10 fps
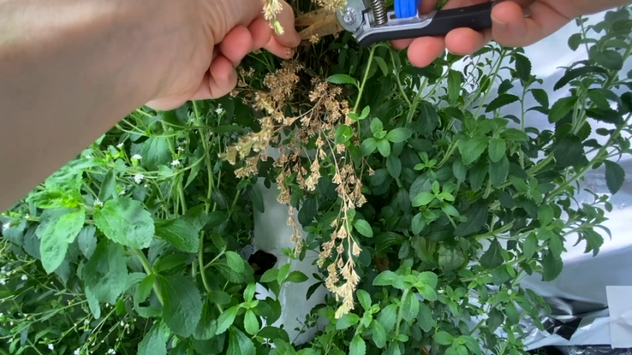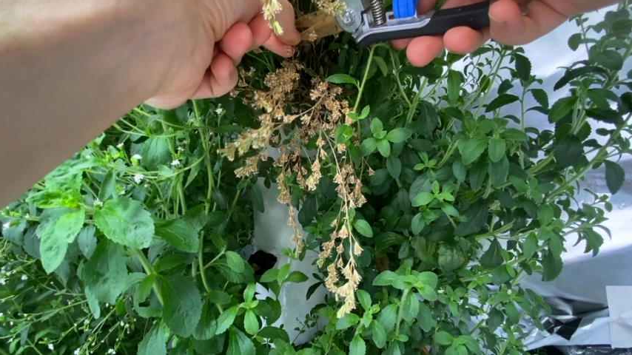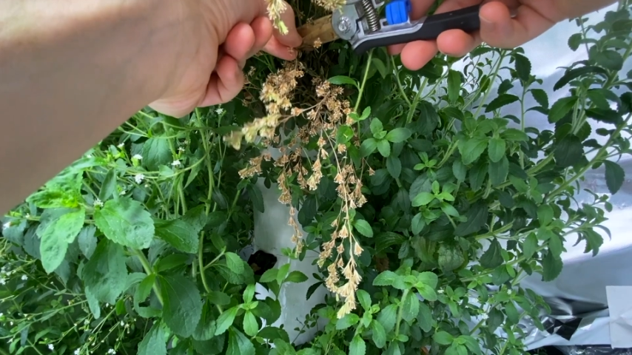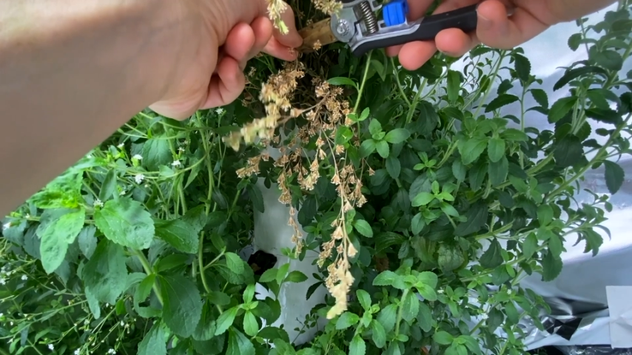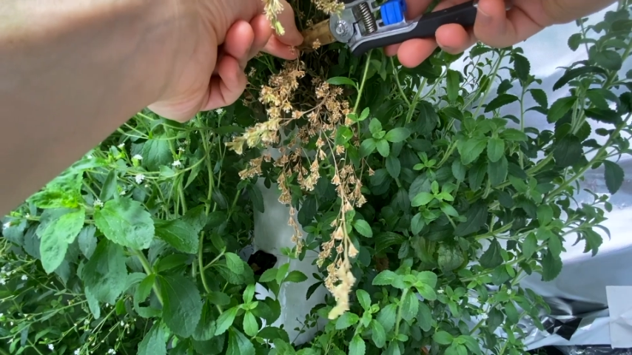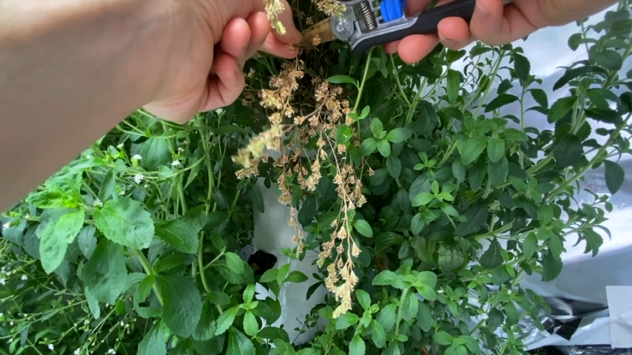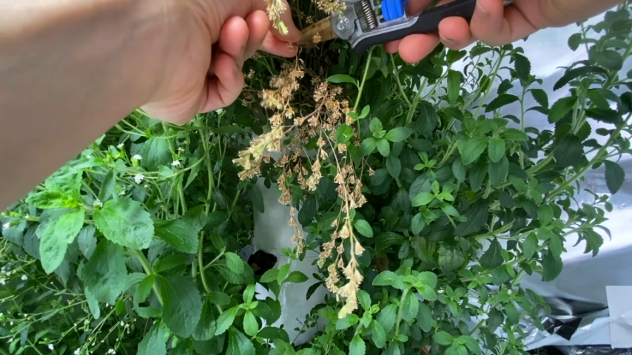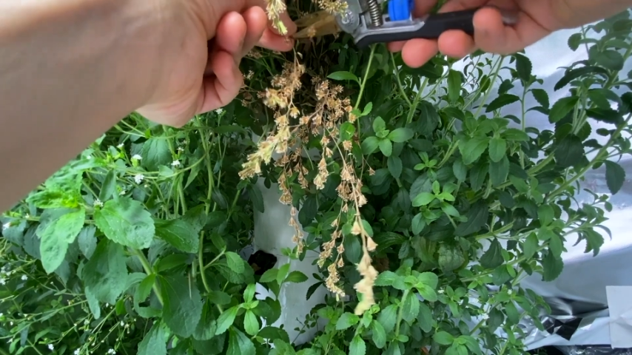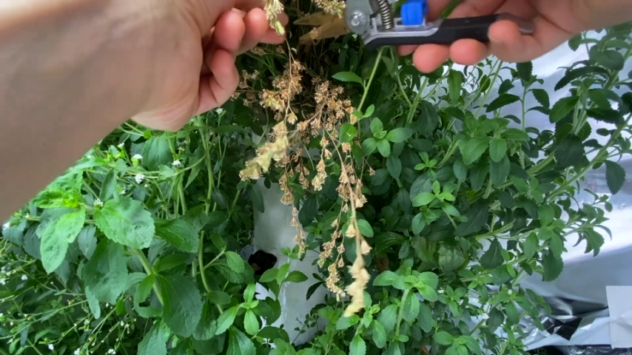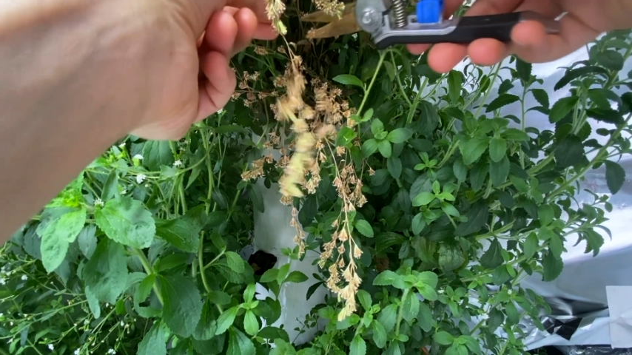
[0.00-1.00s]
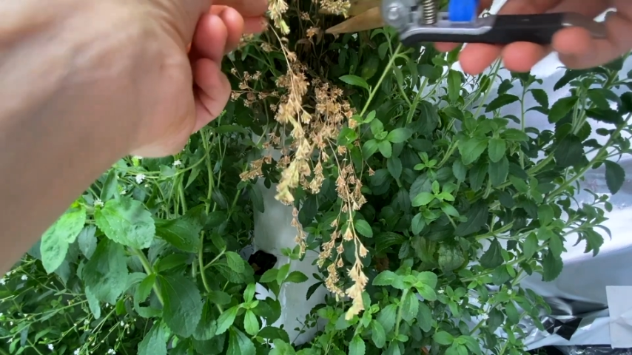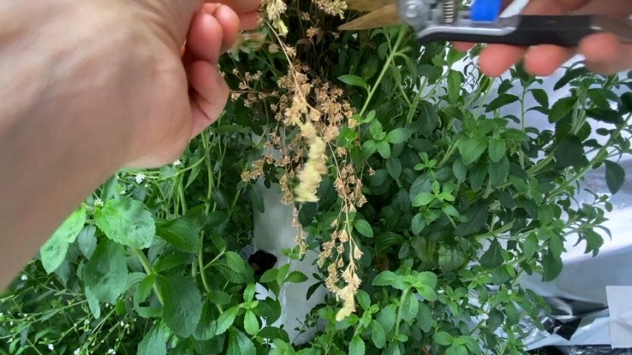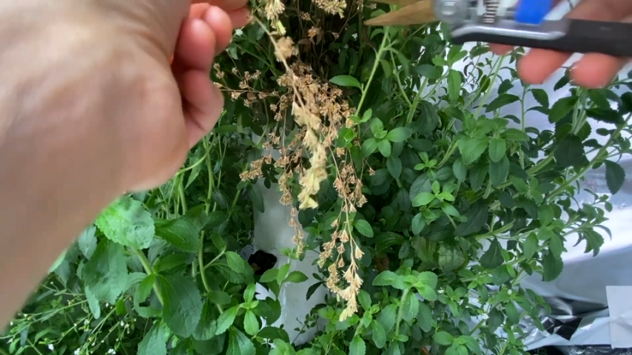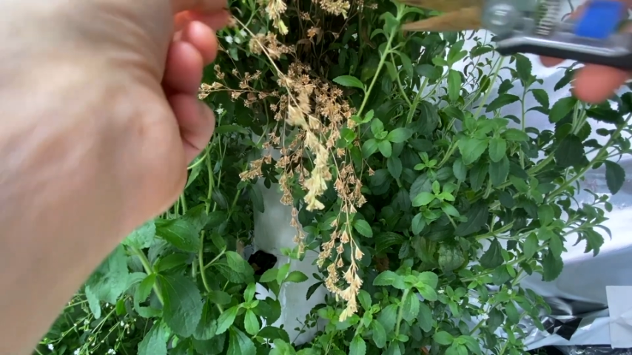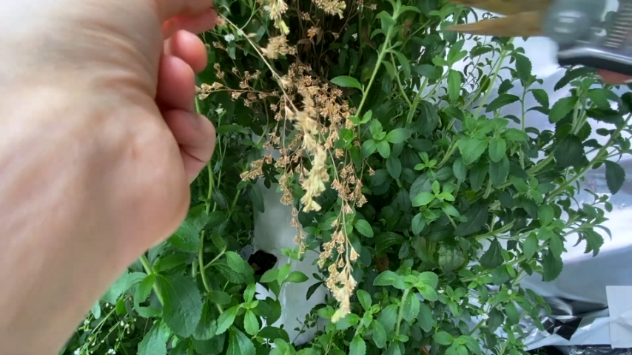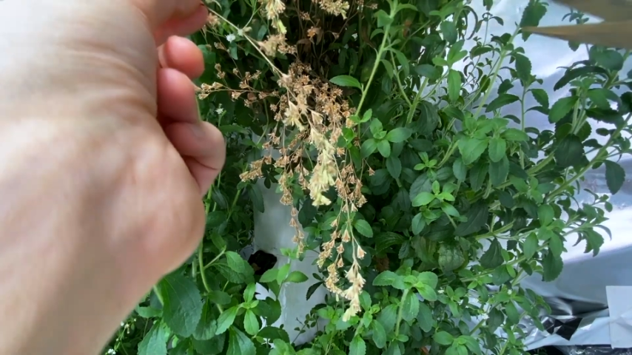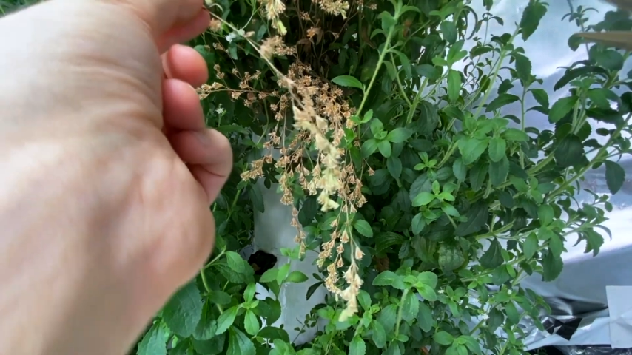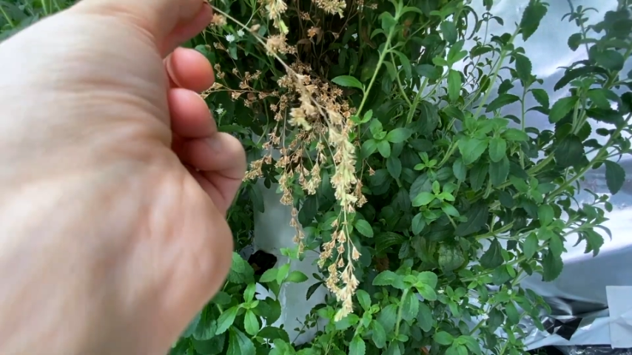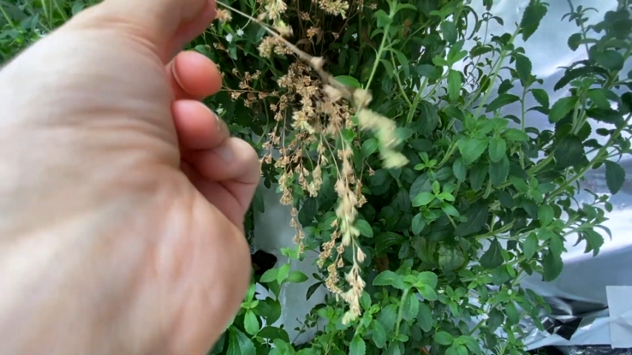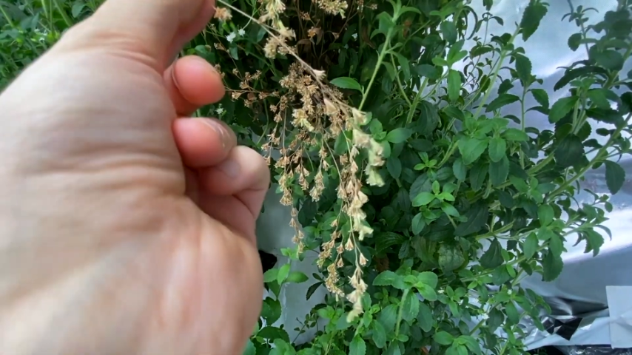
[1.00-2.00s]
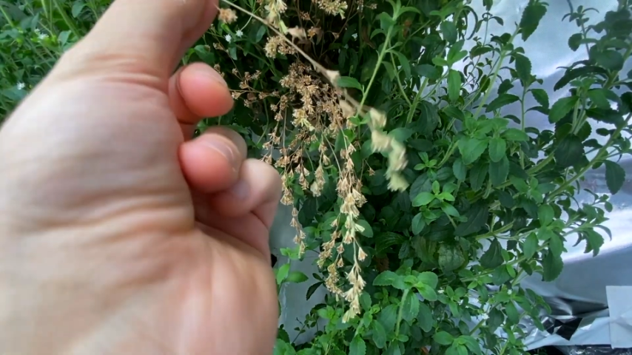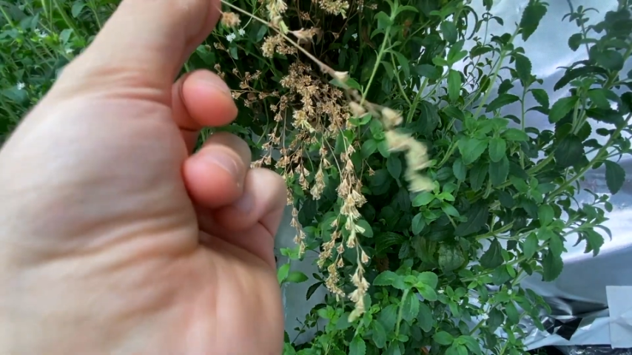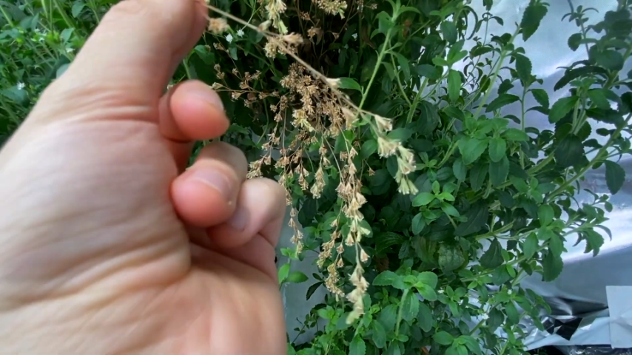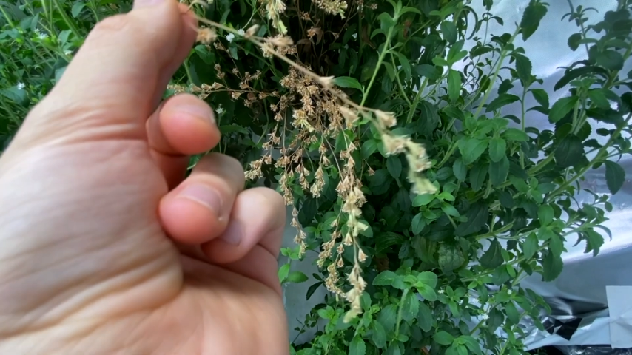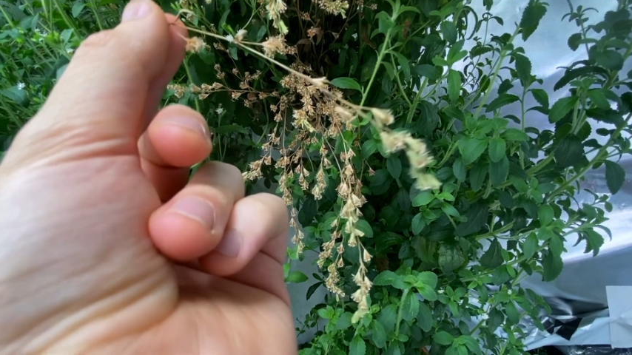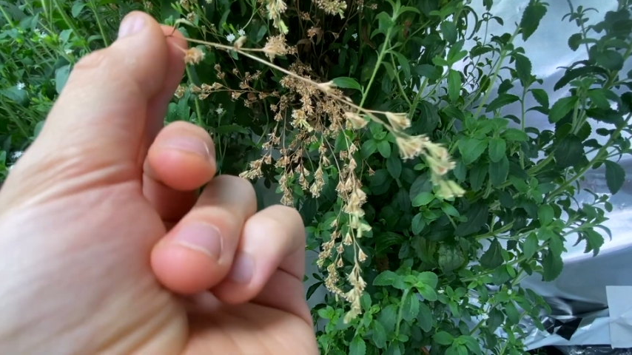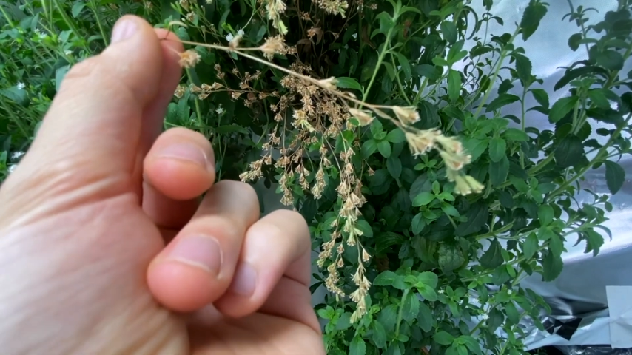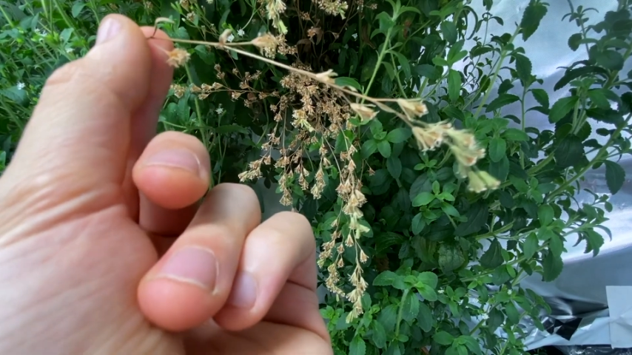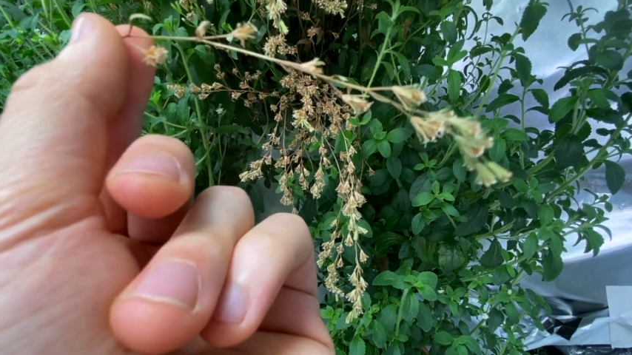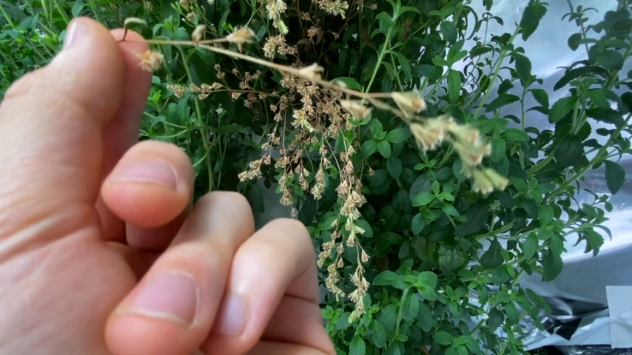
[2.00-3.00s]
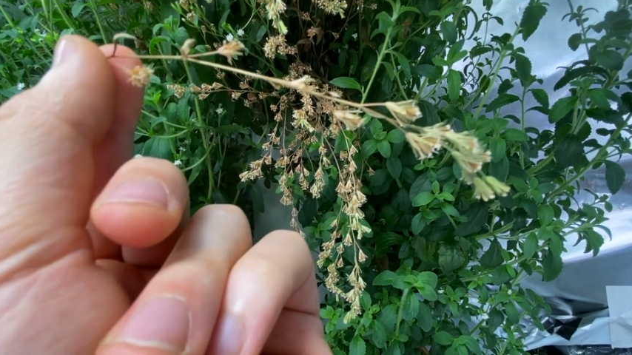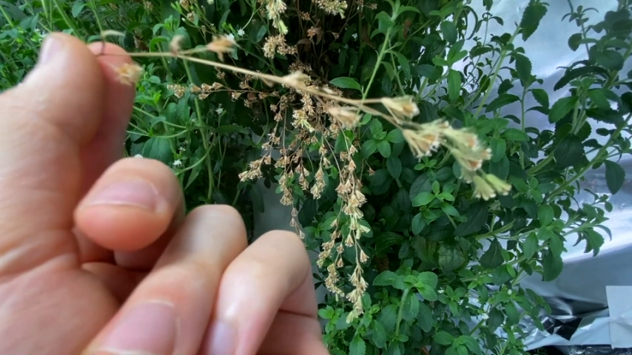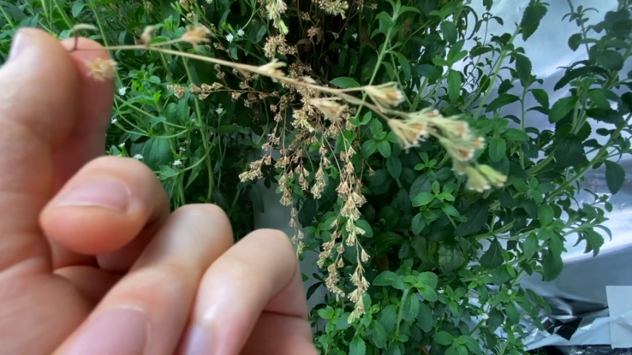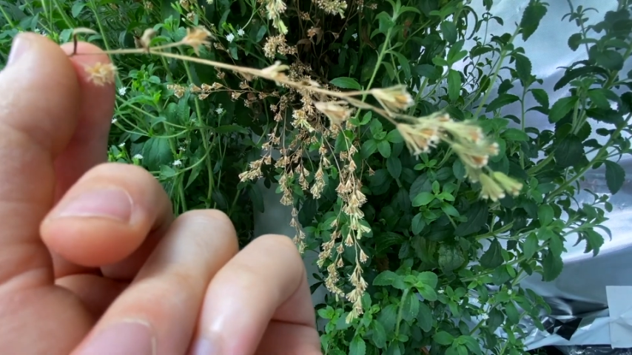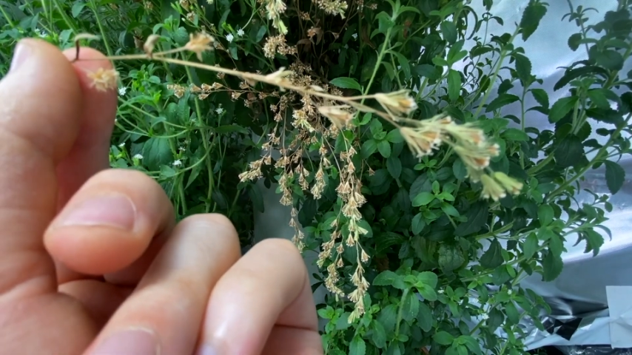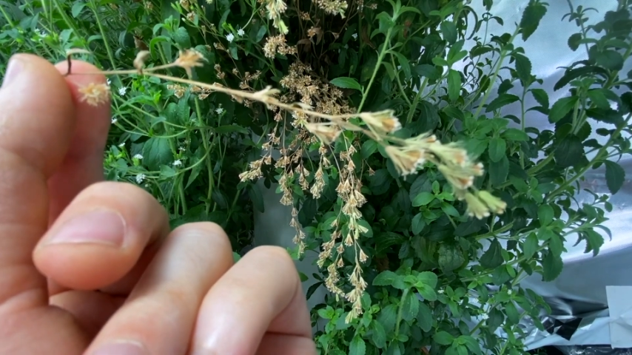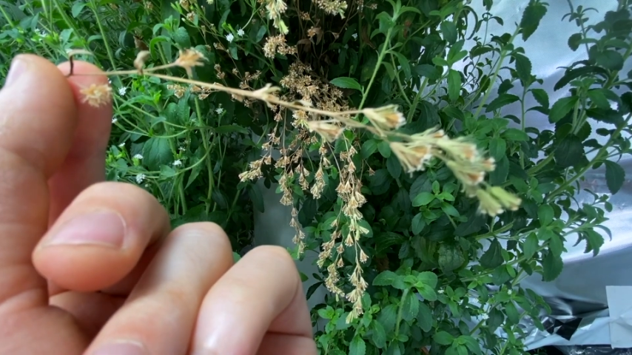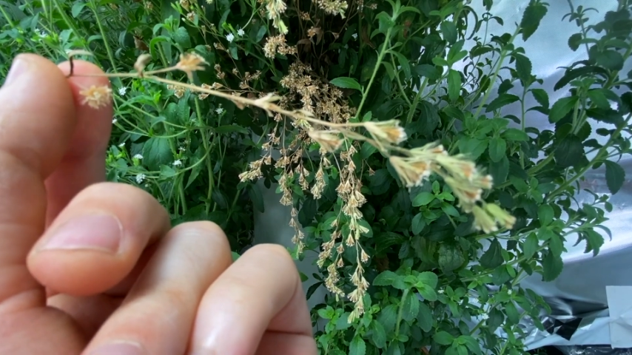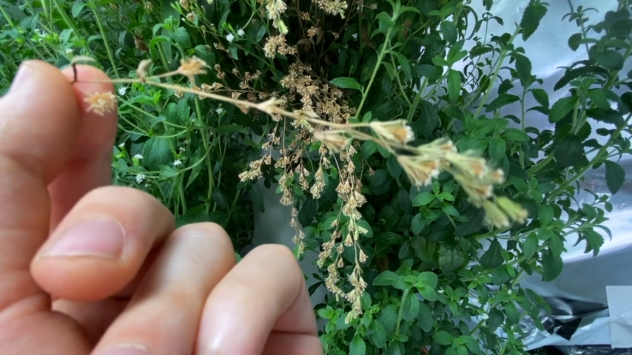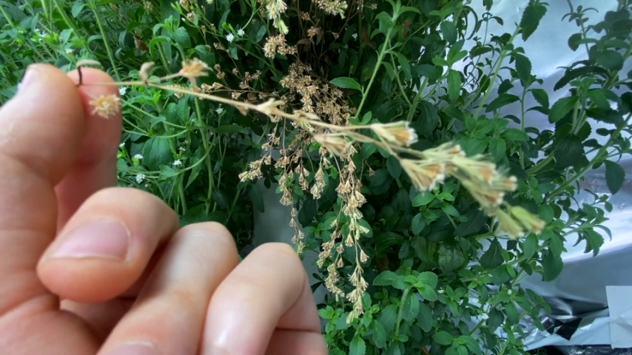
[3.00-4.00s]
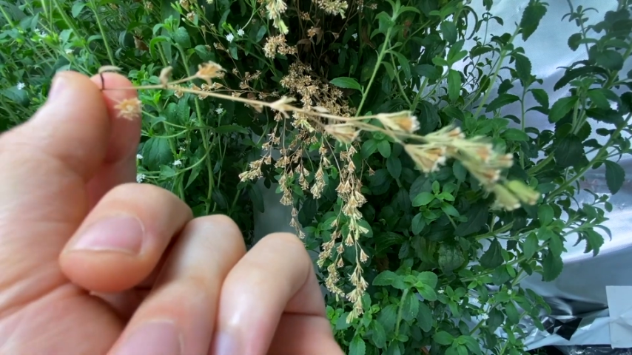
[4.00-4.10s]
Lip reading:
[unreadable: no face in view]